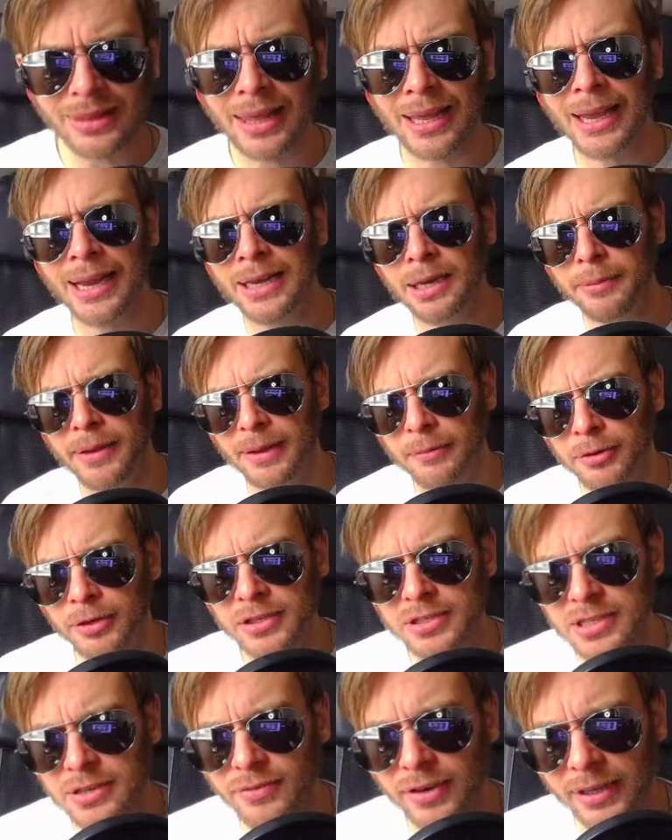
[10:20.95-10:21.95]
Anyway, I'm going
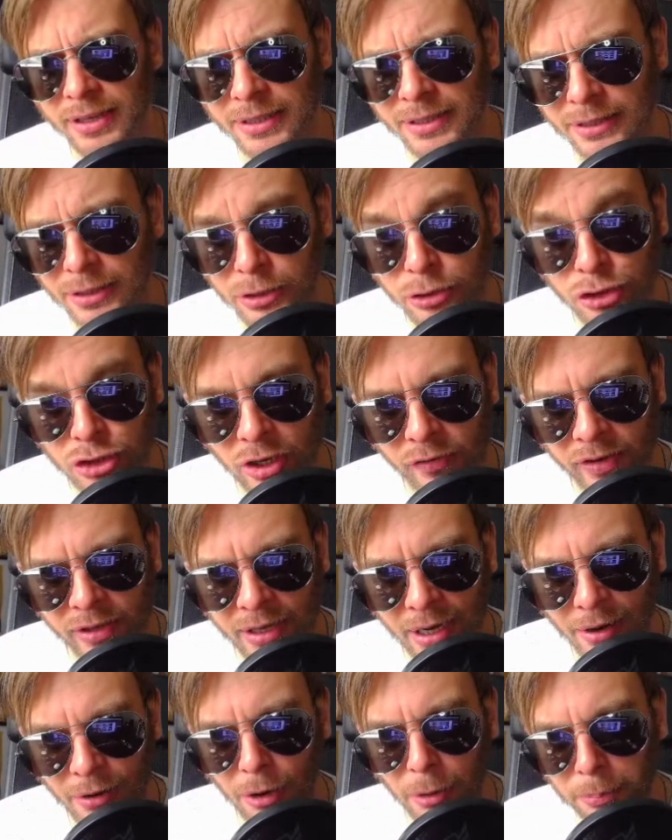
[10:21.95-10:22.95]
to see if I can jivvy
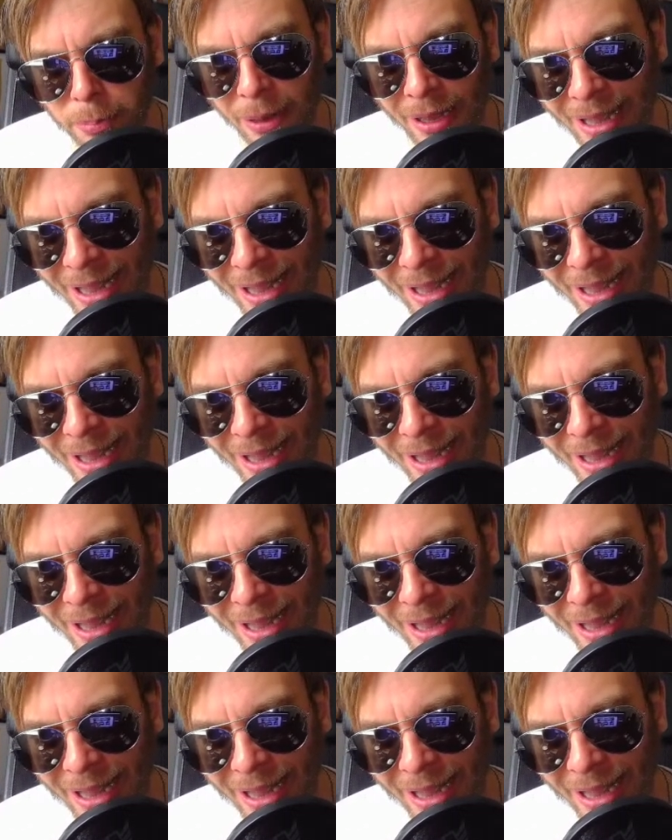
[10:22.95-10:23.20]
that up.